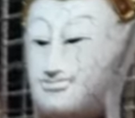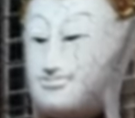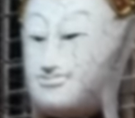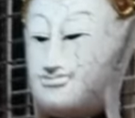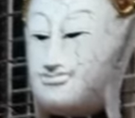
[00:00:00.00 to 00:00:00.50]

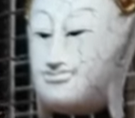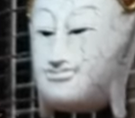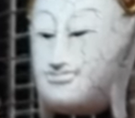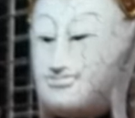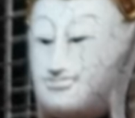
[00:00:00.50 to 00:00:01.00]

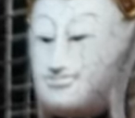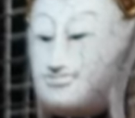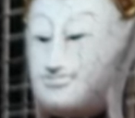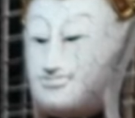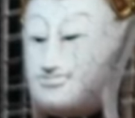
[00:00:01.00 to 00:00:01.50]

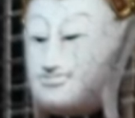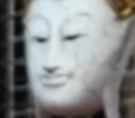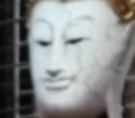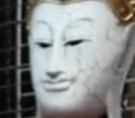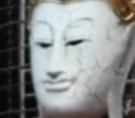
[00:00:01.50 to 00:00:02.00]

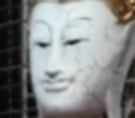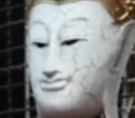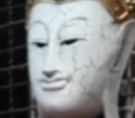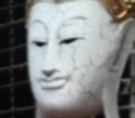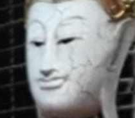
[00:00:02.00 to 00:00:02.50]

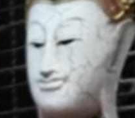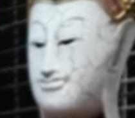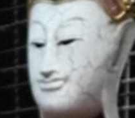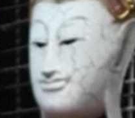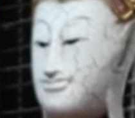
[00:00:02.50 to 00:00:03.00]

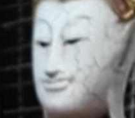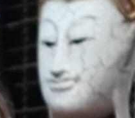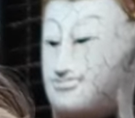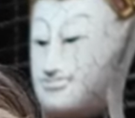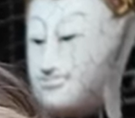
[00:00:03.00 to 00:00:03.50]

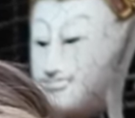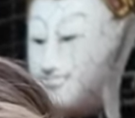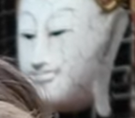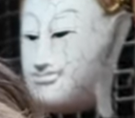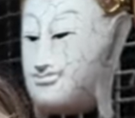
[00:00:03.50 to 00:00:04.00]

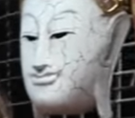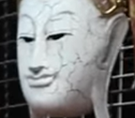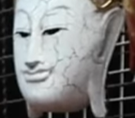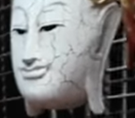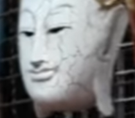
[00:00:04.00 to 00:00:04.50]

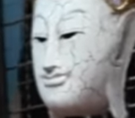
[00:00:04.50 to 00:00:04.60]
(silent)